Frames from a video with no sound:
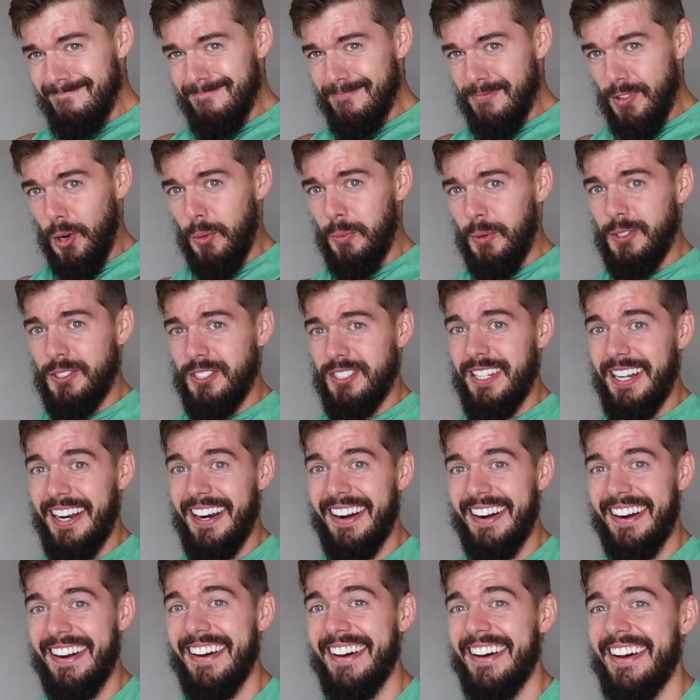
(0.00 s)
Almost
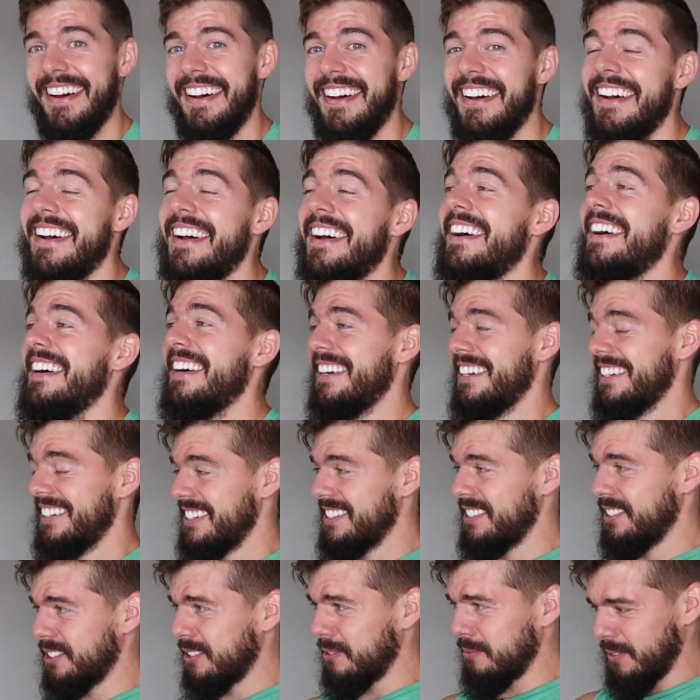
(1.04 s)
there.
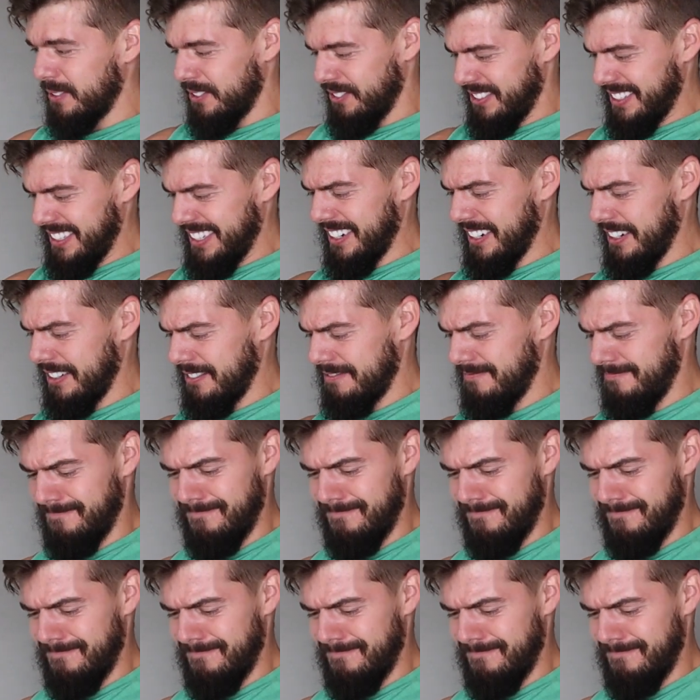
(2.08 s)
Almost there.